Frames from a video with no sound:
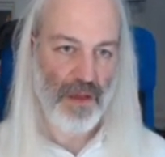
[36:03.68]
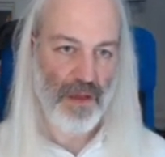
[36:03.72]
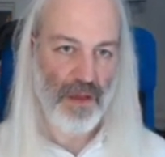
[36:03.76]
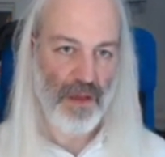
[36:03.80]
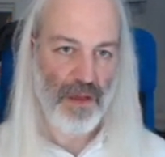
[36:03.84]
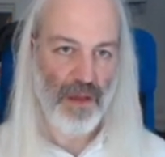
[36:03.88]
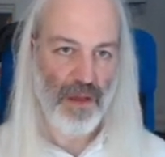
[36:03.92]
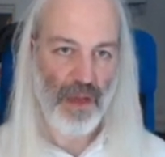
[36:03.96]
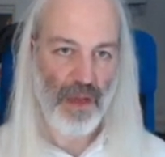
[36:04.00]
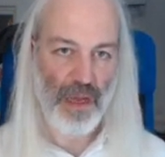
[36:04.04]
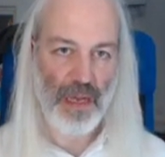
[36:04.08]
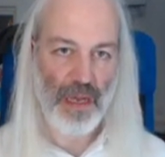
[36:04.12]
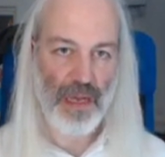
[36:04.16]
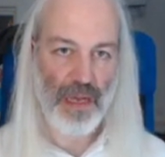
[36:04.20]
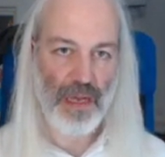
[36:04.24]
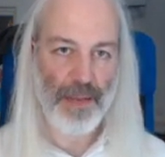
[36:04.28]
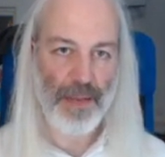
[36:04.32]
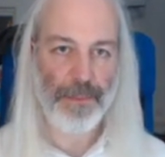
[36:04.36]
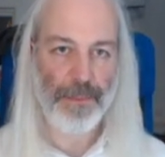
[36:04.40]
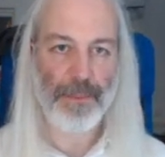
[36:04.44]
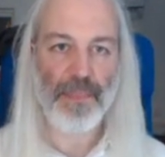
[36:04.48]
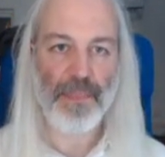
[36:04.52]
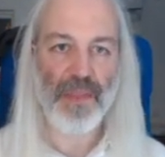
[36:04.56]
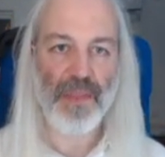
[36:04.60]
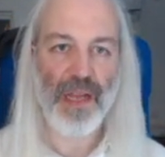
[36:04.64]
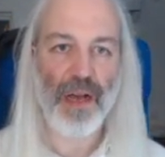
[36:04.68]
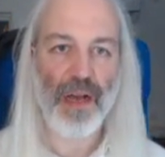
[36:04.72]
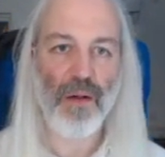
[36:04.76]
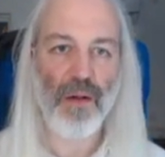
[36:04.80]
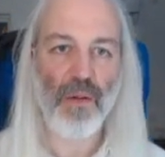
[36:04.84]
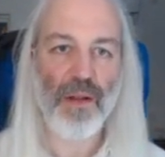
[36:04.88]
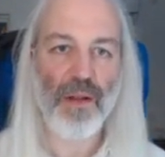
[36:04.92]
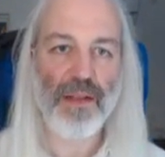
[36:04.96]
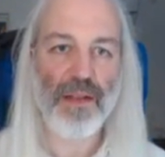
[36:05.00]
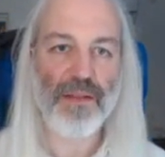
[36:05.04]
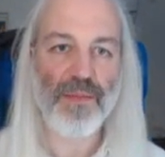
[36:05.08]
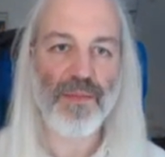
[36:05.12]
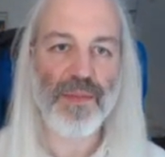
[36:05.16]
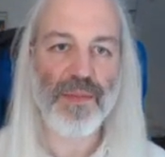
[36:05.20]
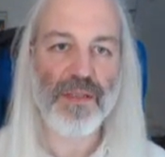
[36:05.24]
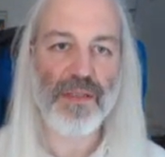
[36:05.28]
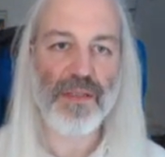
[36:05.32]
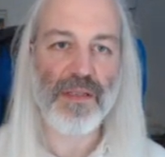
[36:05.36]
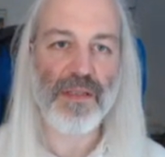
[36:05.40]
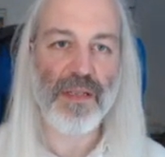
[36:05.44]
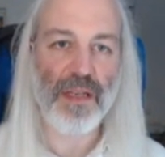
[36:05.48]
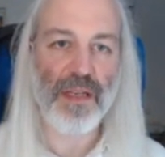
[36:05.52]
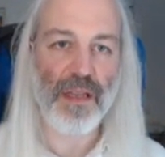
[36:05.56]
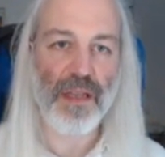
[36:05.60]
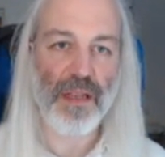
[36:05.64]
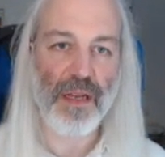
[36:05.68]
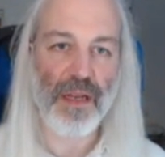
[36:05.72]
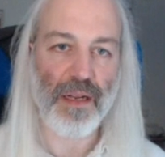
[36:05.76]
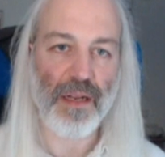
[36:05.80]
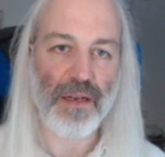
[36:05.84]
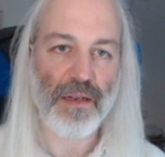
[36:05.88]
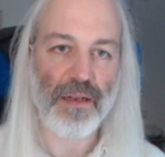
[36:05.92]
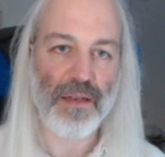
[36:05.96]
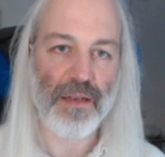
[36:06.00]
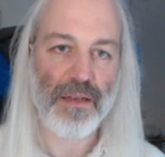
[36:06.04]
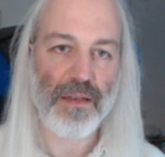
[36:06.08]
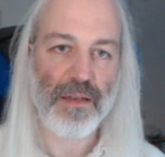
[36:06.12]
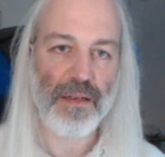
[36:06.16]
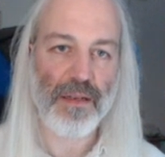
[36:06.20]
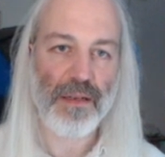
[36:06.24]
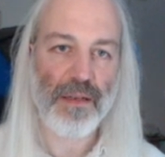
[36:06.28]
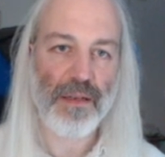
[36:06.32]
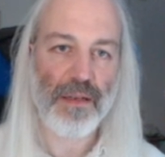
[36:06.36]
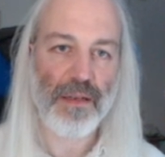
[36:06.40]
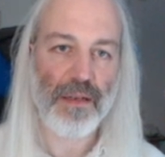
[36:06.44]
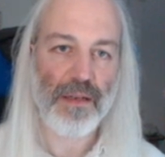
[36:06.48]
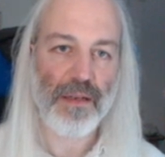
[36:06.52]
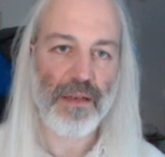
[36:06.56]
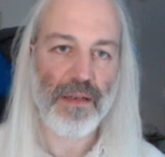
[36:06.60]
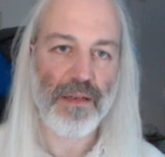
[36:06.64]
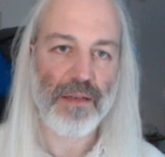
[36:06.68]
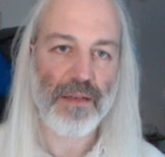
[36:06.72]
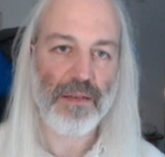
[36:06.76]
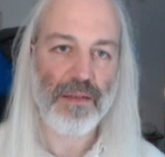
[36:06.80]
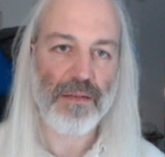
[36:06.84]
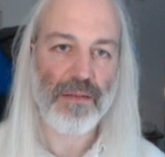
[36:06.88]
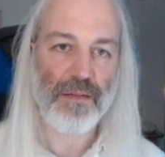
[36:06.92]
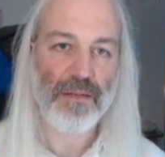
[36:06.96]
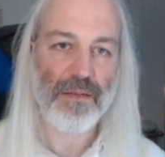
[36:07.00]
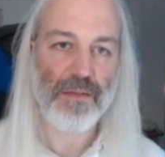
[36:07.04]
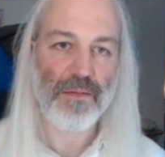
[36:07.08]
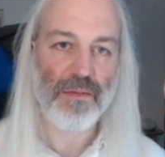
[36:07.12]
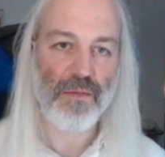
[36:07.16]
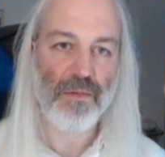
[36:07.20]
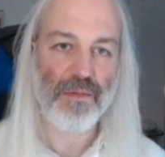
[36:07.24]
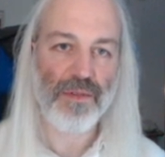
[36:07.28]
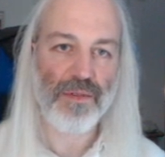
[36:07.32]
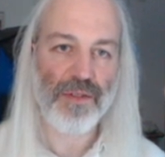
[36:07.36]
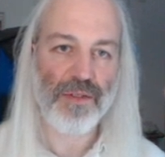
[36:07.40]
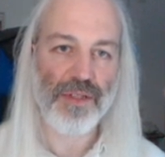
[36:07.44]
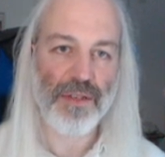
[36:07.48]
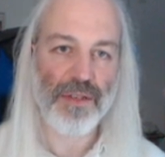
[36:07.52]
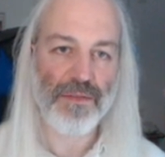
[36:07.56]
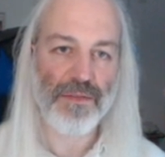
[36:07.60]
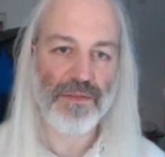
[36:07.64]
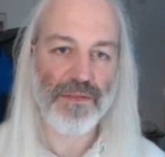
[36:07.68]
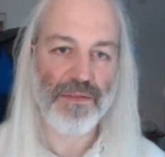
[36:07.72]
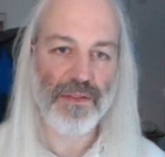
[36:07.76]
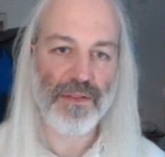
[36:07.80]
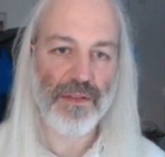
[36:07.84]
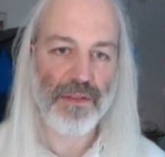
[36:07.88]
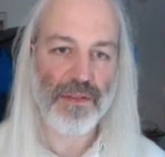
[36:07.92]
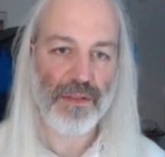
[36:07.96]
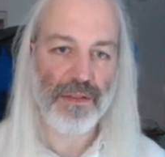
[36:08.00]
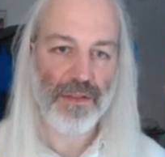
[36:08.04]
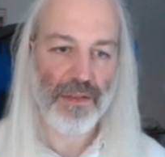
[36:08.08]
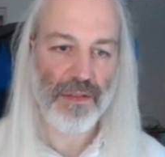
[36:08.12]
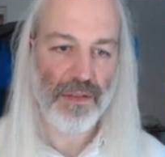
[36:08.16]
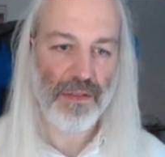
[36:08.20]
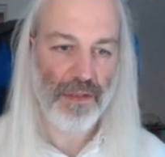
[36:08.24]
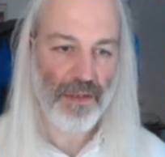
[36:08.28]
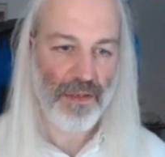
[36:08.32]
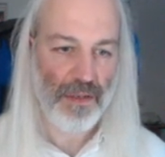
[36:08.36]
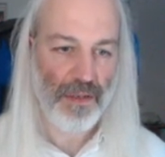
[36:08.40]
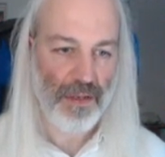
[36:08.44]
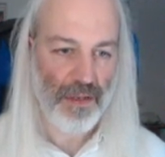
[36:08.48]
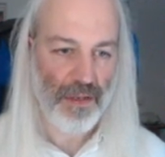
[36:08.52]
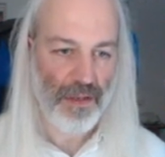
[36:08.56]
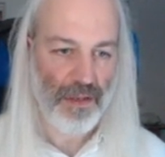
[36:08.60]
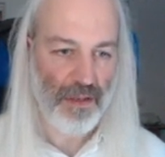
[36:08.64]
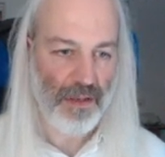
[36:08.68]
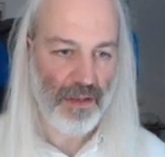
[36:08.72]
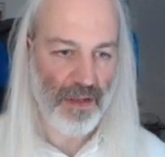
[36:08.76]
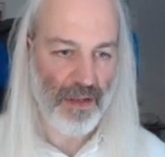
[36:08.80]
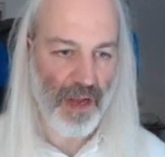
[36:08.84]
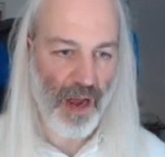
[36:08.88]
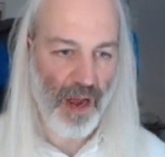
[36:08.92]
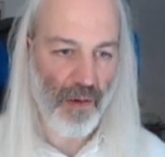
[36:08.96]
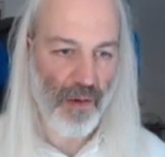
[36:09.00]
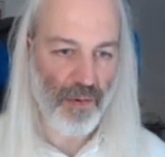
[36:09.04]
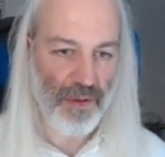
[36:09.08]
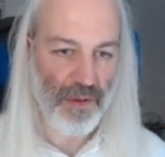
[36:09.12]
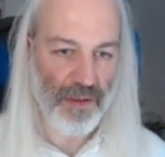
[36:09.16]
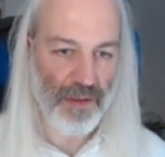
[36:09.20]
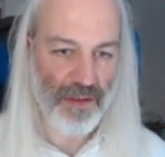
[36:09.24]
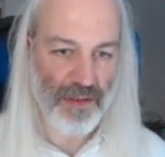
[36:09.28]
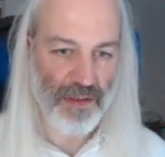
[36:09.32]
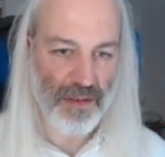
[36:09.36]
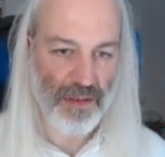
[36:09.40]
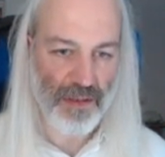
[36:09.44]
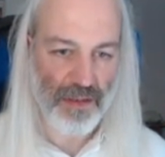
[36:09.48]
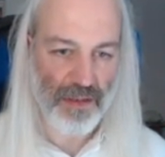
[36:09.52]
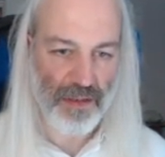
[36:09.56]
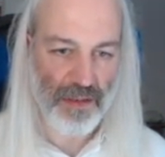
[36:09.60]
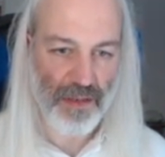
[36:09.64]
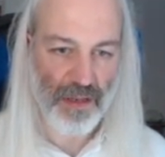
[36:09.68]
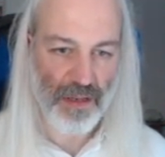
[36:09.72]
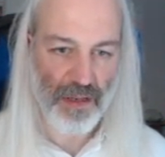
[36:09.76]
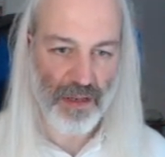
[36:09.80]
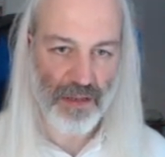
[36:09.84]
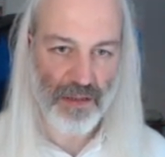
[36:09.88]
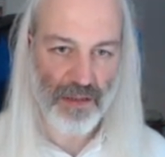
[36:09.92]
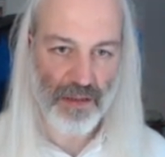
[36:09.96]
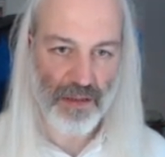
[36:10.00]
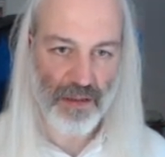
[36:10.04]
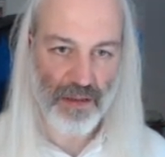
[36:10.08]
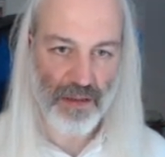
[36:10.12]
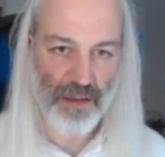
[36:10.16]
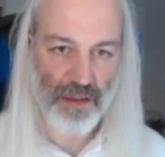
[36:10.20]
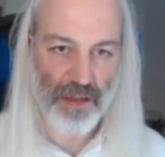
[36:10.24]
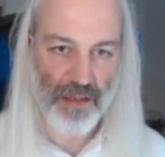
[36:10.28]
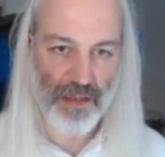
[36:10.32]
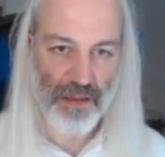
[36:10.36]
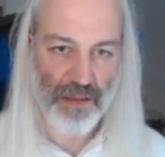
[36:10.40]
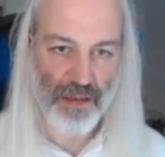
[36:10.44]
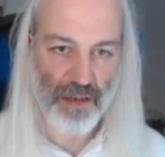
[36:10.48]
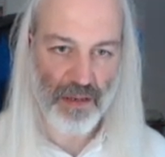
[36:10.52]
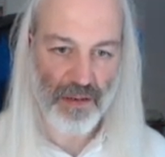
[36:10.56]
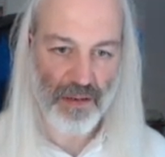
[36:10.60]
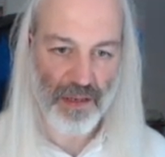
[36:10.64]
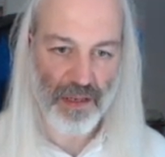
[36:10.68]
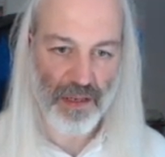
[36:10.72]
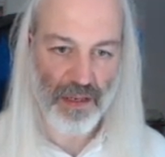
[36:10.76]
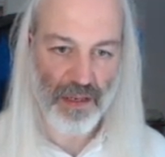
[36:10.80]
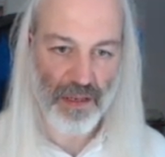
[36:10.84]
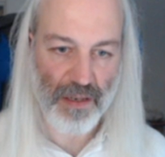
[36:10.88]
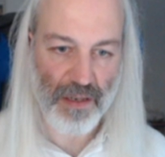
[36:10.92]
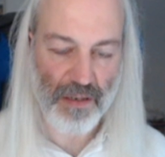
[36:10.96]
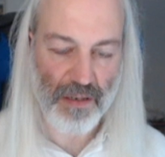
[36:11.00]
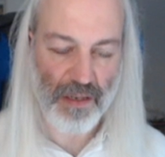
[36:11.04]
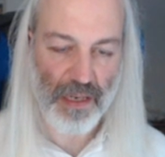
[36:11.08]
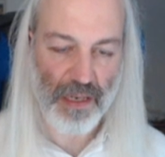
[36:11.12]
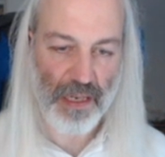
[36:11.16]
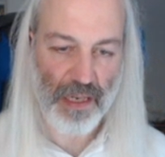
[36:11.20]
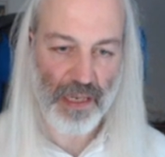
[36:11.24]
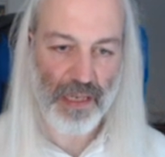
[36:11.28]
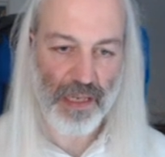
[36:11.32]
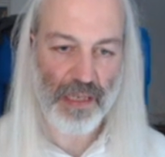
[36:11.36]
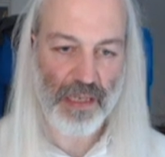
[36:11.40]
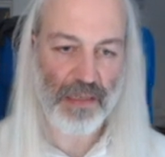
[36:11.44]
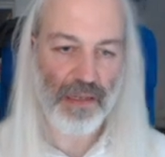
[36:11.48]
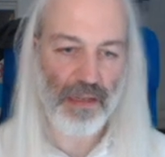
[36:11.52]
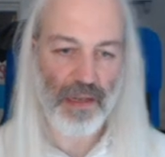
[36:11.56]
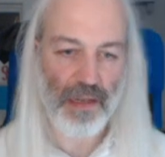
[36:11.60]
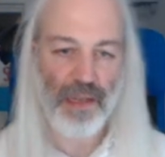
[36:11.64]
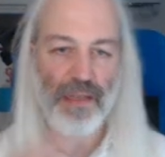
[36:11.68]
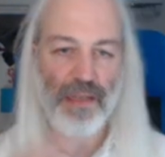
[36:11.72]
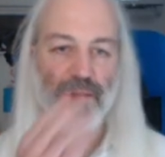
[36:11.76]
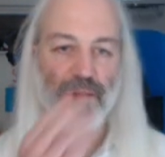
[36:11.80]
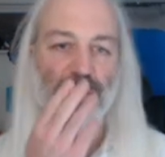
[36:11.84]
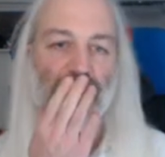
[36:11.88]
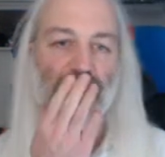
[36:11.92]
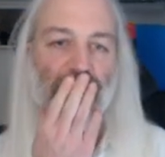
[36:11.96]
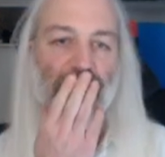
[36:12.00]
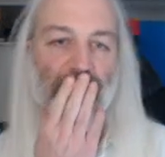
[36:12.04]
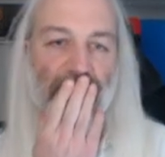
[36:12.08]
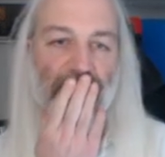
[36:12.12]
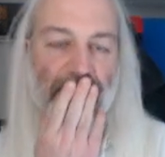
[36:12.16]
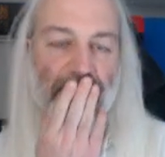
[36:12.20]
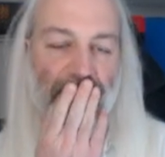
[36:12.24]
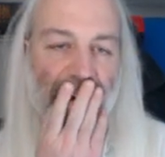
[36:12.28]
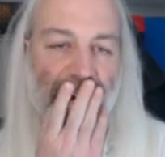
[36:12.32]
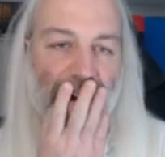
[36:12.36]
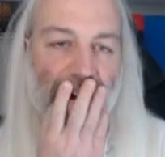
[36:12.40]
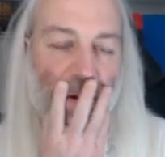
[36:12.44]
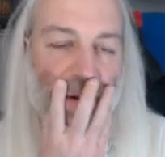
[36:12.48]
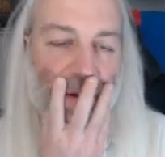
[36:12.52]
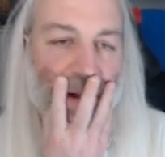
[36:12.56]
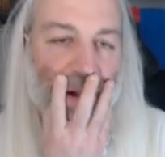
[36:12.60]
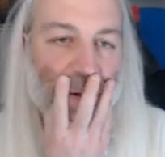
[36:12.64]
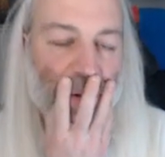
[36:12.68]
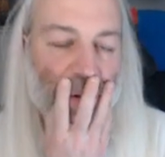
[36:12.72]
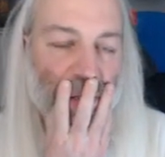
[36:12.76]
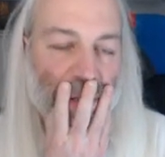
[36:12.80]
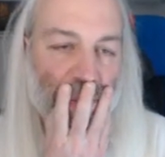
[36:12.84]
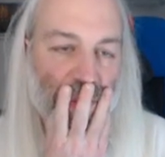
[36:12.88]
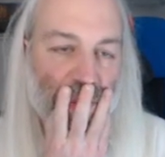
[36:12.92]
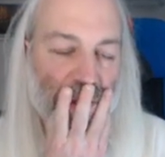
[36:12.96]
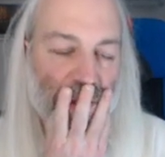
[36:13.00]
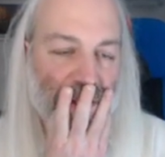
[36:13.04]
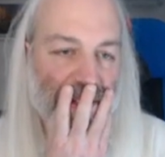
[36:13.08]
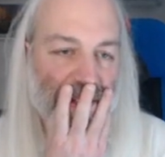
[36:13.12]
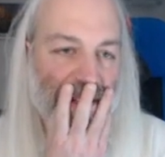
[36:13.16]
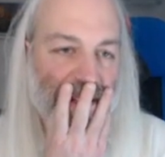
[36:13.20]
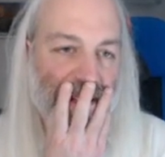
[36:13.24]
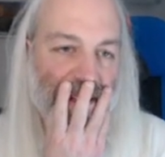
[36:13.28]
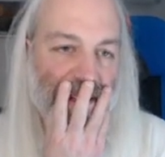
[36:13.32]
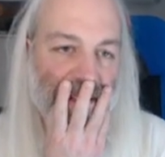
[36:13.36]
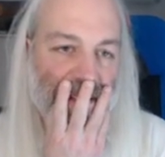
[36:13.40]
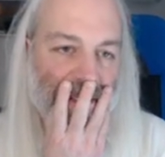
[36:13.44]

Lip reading: Now let me see then. Shift. Now this is it, these are here, and let me see how I will proceed.